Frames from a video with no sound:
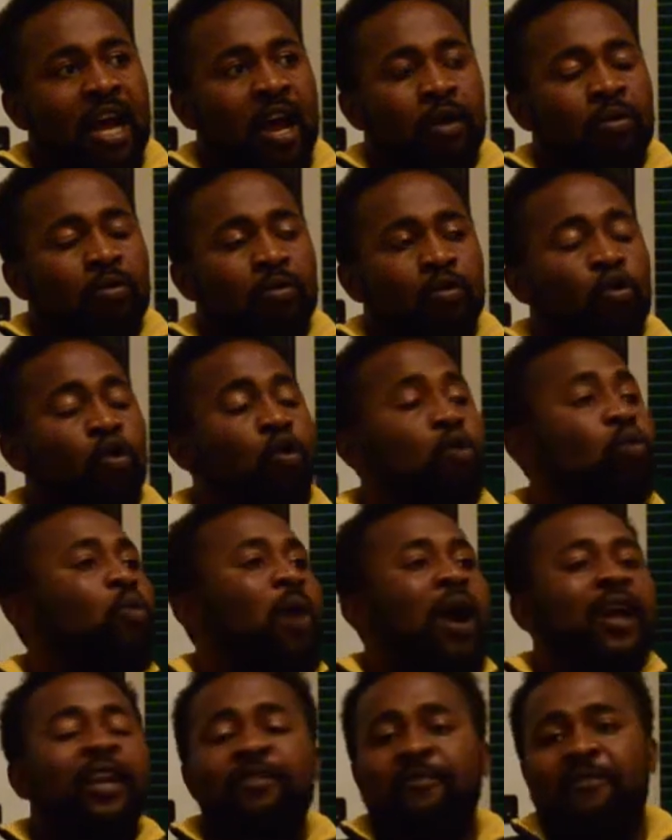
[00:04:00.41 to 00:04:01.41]
now, no
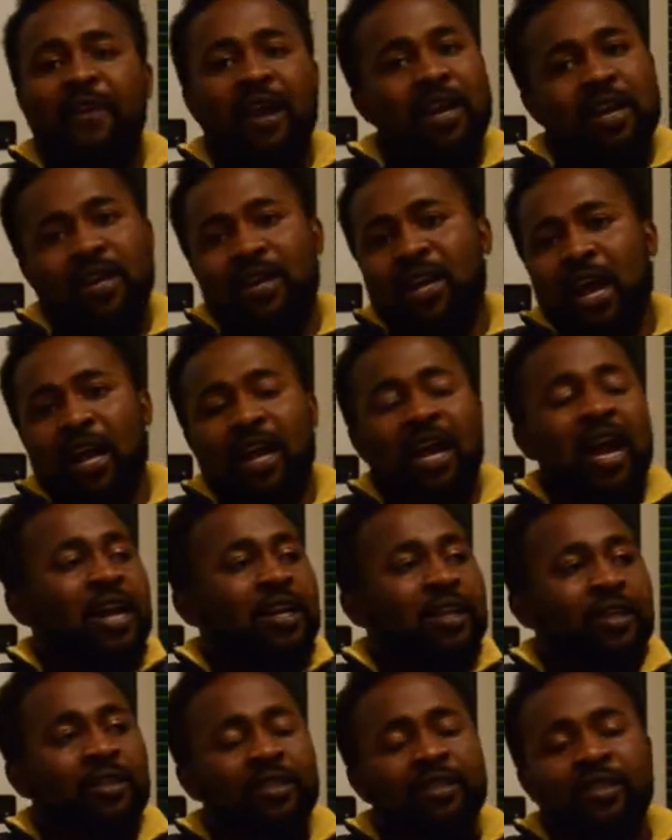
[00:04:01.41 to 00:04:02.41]
one in Falerna
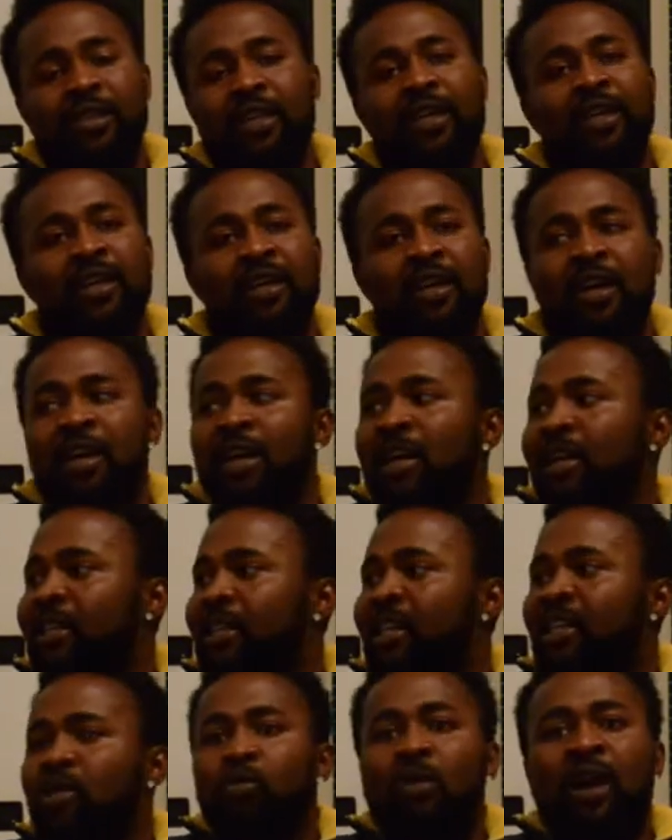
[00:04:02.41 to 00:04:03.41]
can say
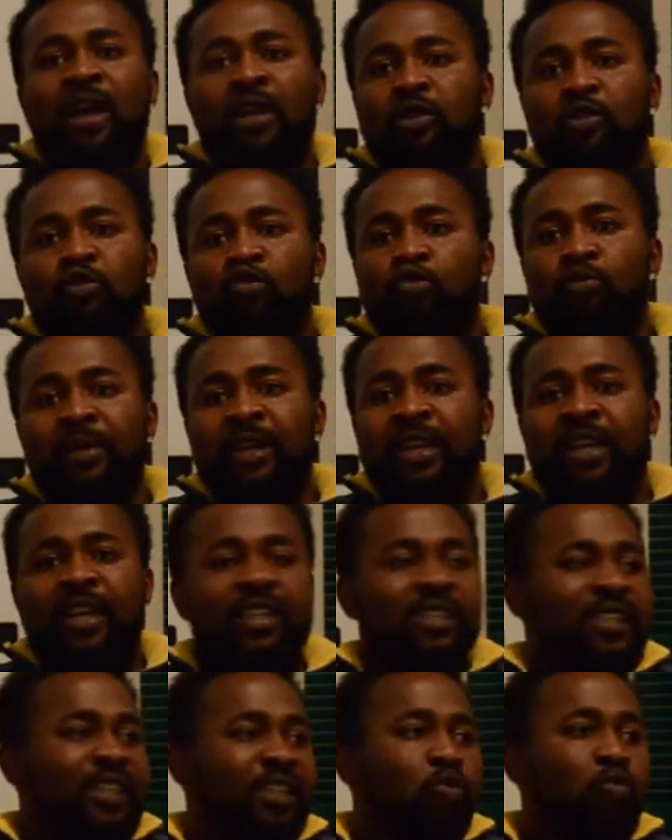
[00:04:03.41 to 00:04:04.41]
this one do me
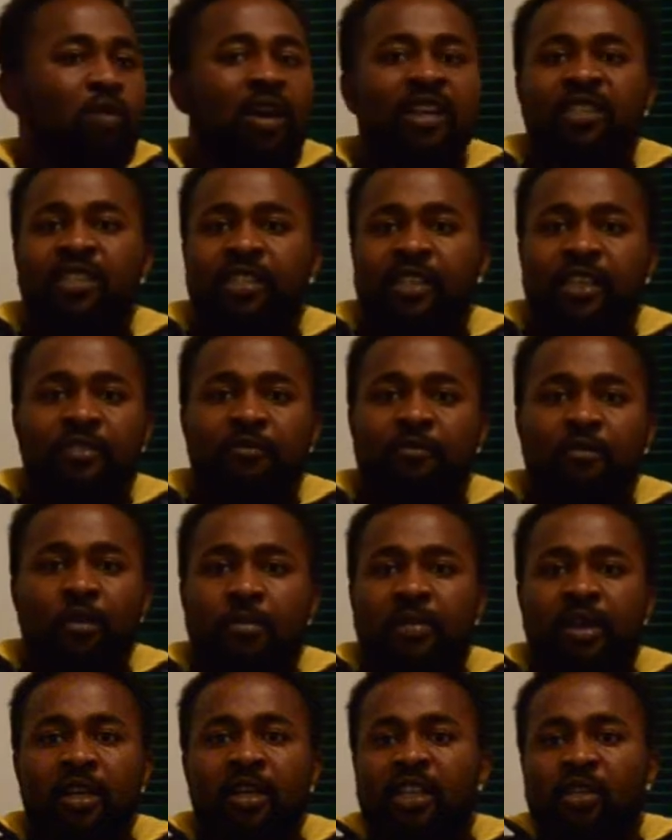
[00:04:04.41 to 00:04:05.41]
this, this one stay
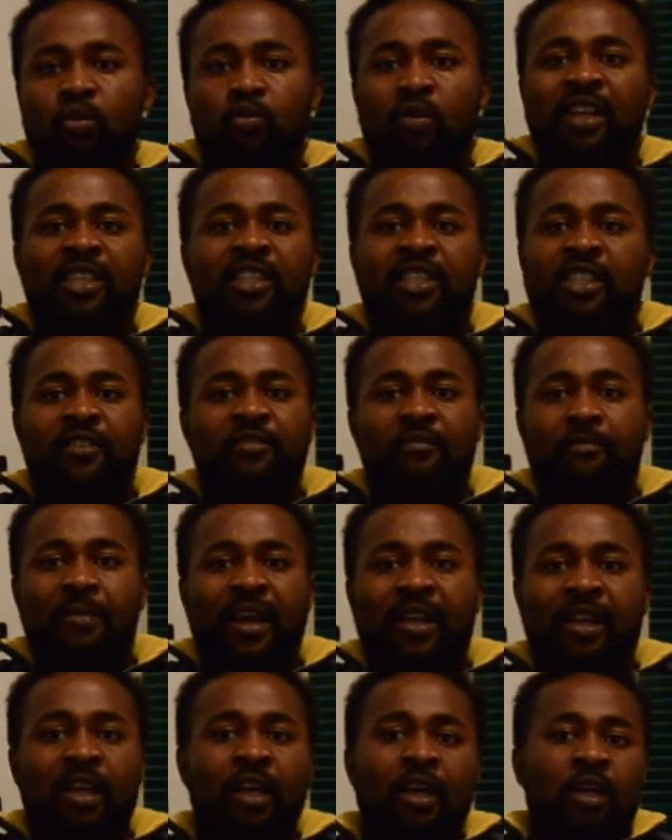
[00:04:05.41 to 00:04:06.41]
from me, this one thief my.